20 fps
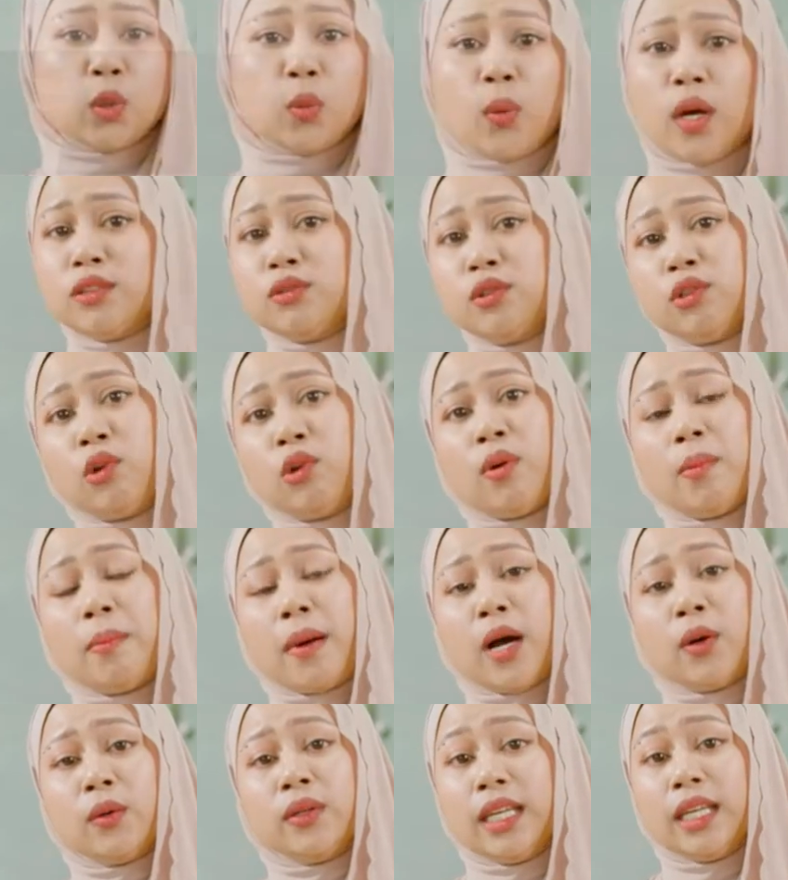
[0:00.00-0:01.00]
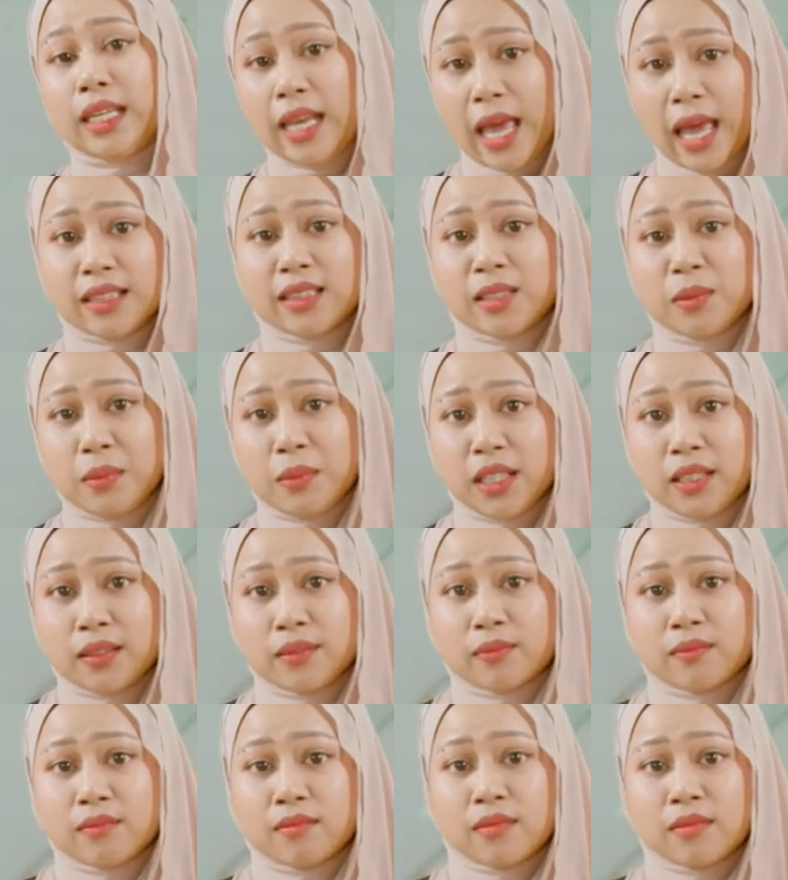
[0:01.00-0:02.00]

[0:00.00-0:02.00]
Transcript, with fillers: you want to know about in Atomy.